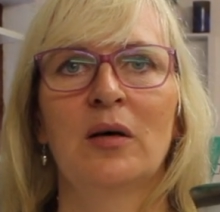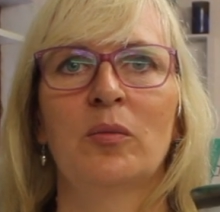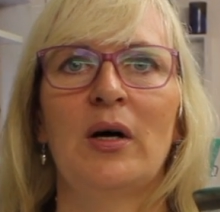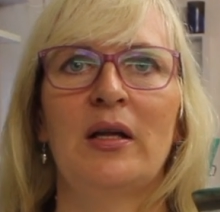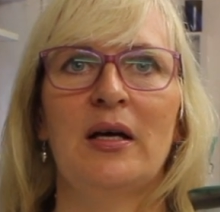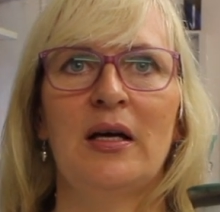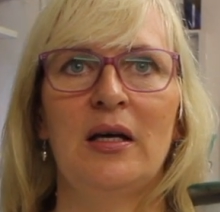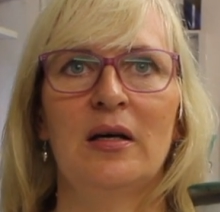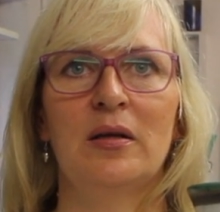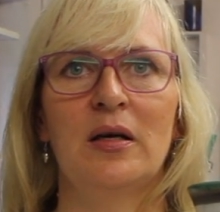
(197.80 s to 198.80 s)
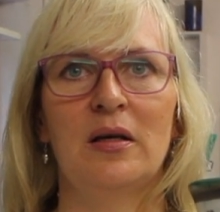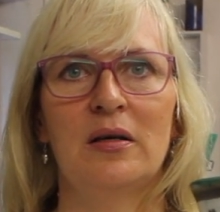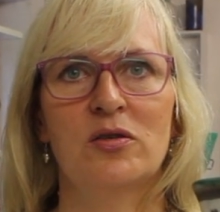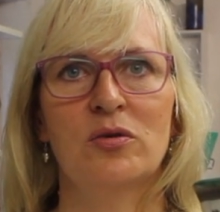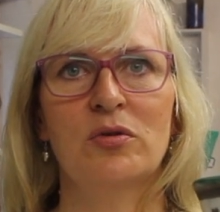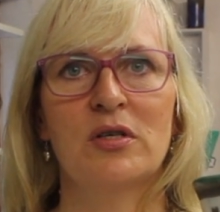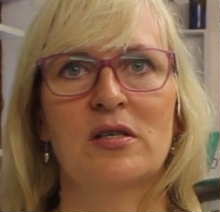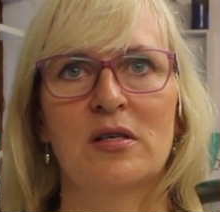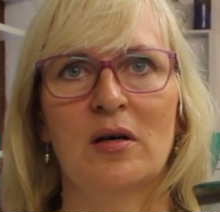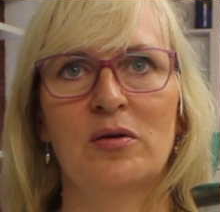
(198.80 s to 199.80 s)
where their
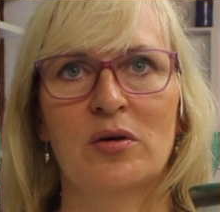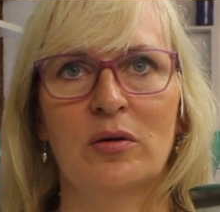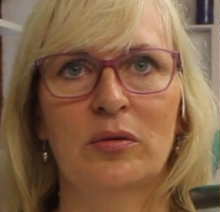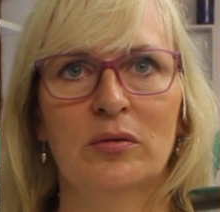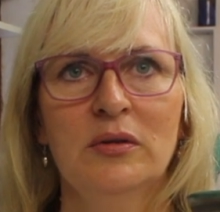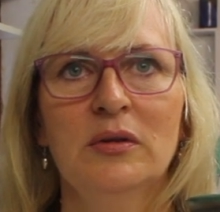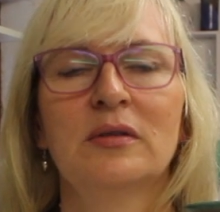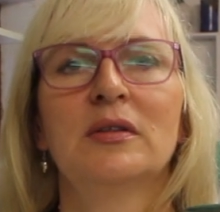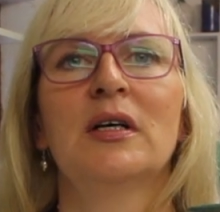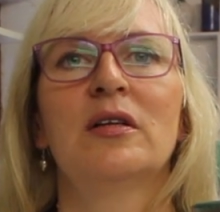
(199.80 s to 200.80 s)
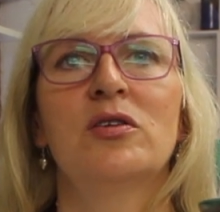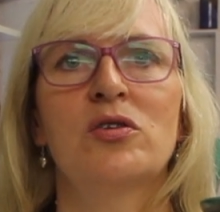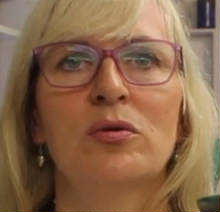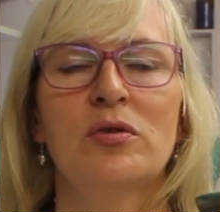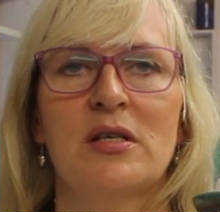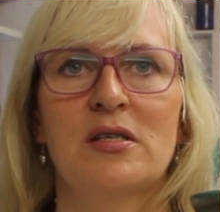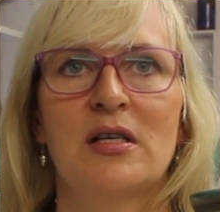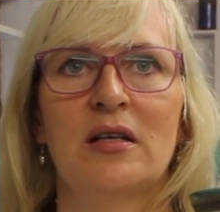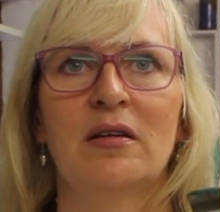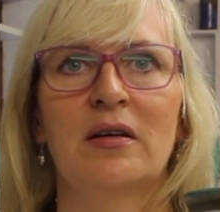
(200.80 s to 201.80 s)
sawdust goes on. The sawdust
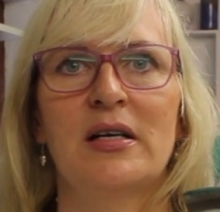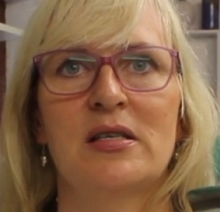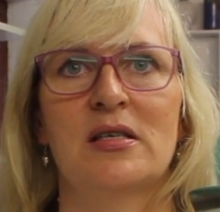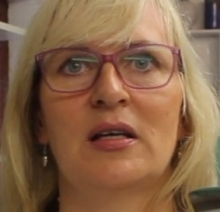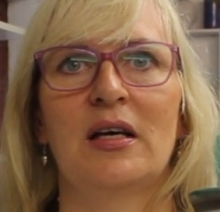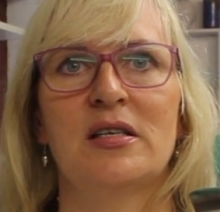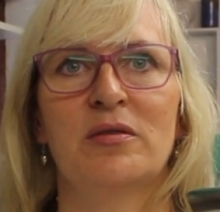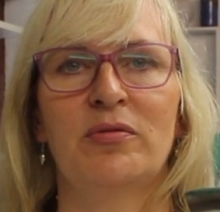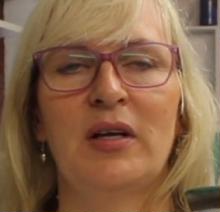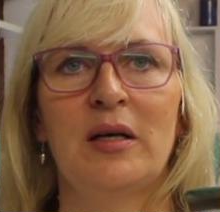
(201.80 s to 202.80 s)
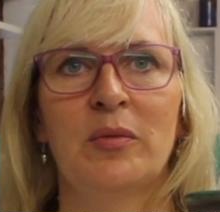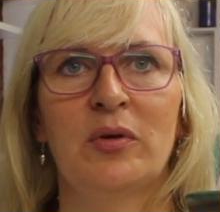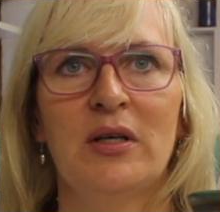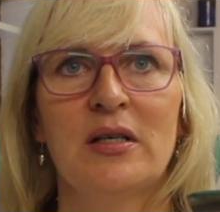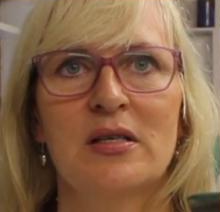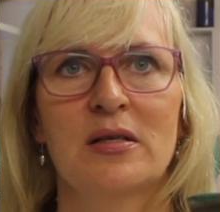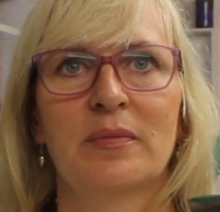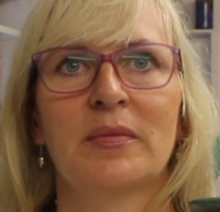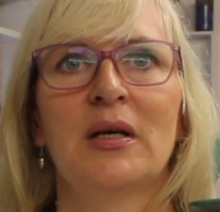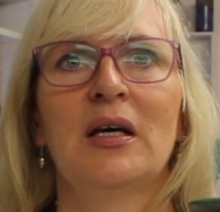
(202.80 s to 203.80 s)
ignites and gets a flame on it,
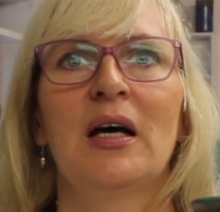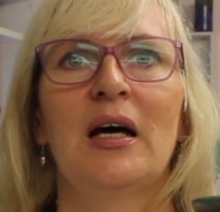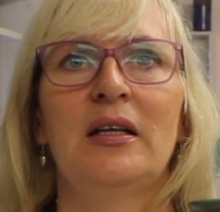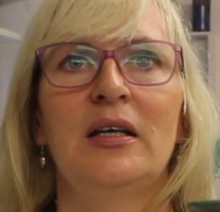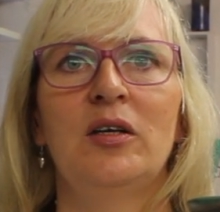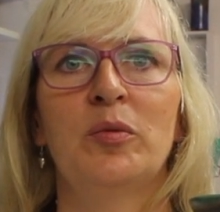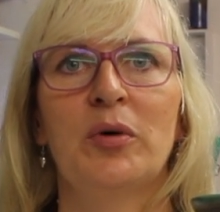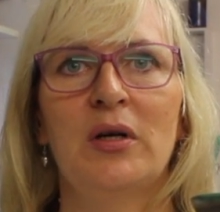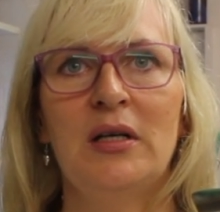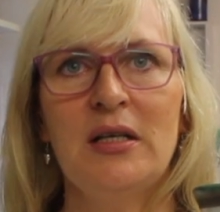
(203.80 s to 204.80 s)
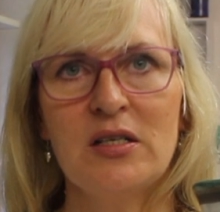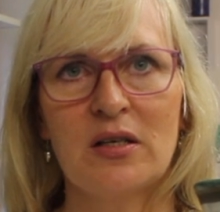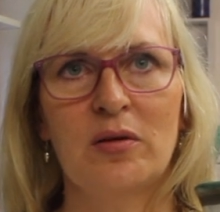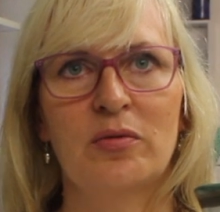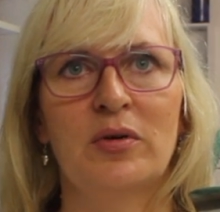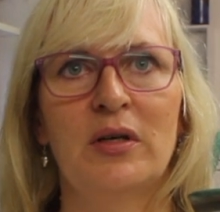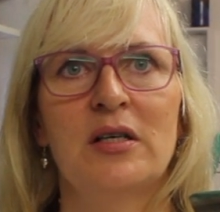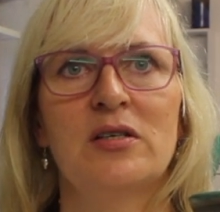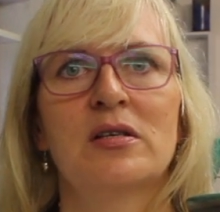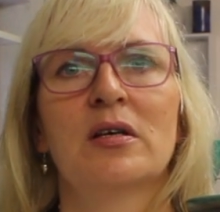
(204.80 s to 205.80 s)
and then you put a lid over
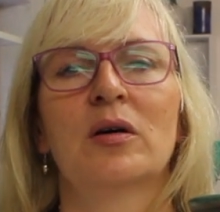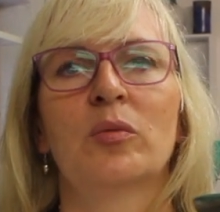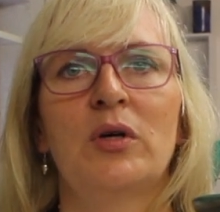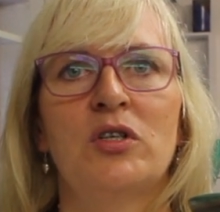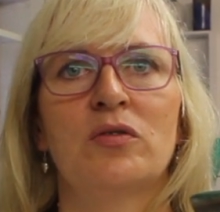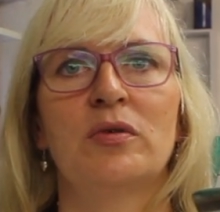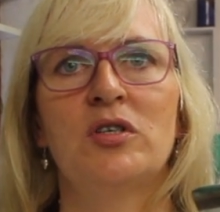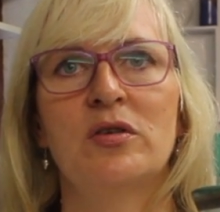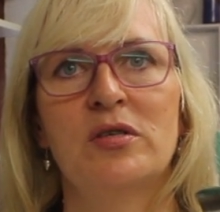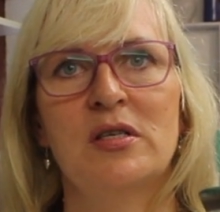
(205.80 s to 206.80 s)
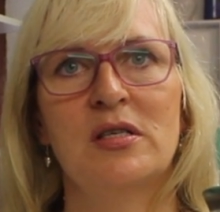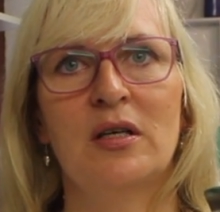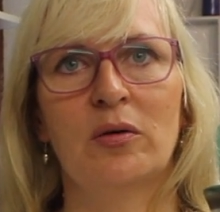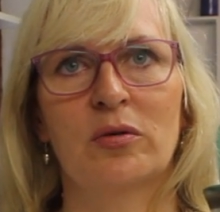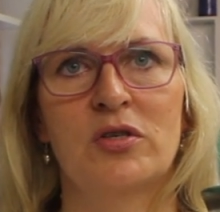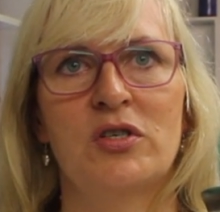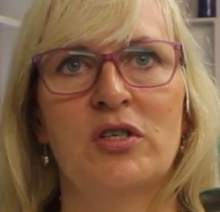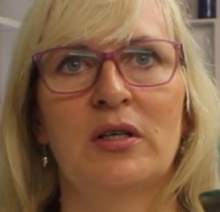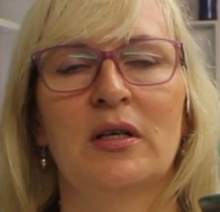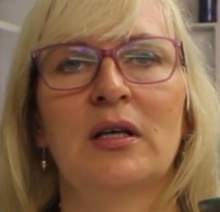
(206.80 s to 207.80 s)
it which reduces the
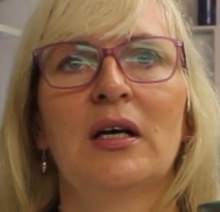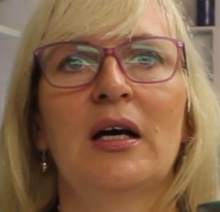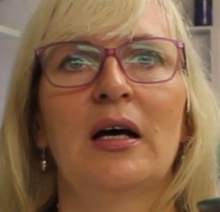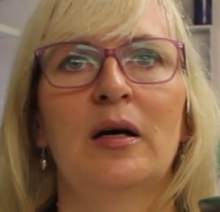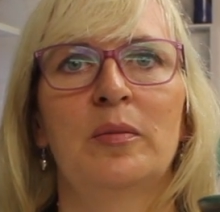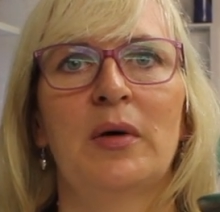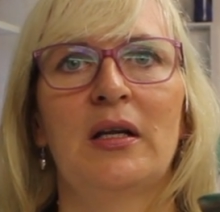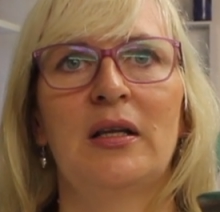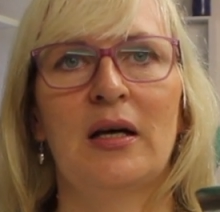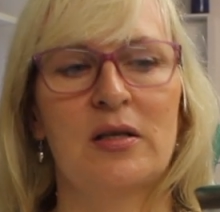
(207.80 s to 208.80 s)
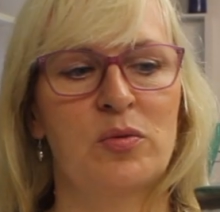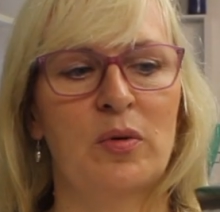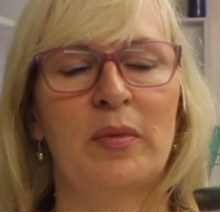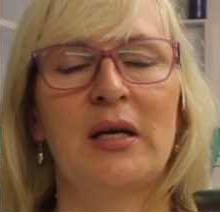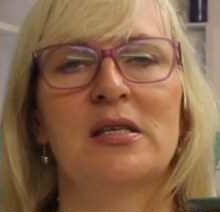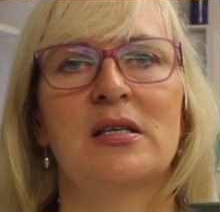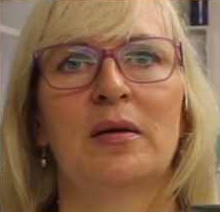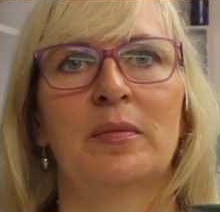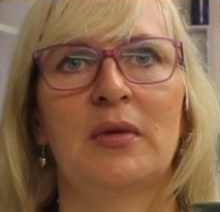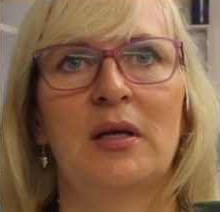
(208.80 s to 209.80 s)
oxygen, and that's what makes
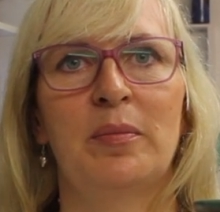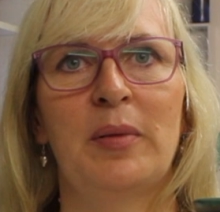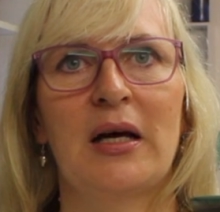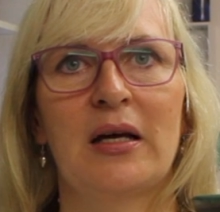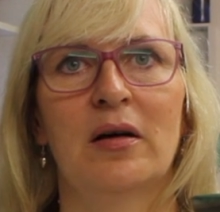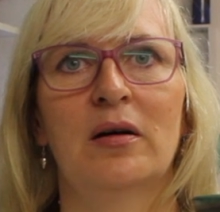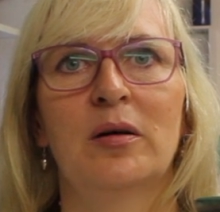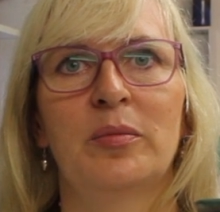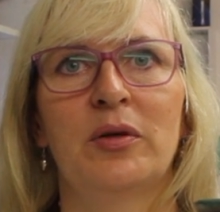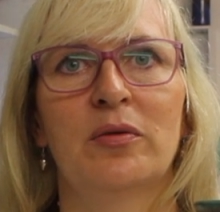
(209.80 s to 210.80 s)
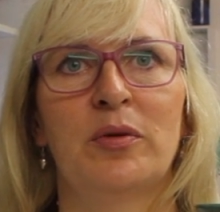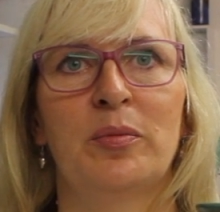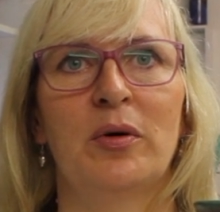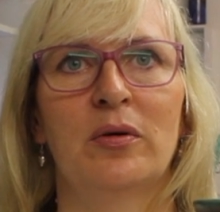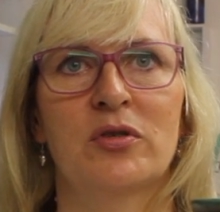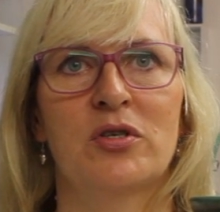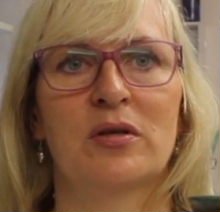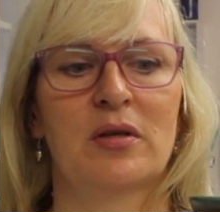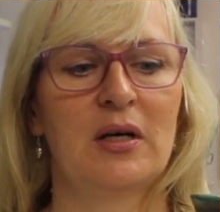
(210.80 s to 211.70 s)
it the black carbon of the pot.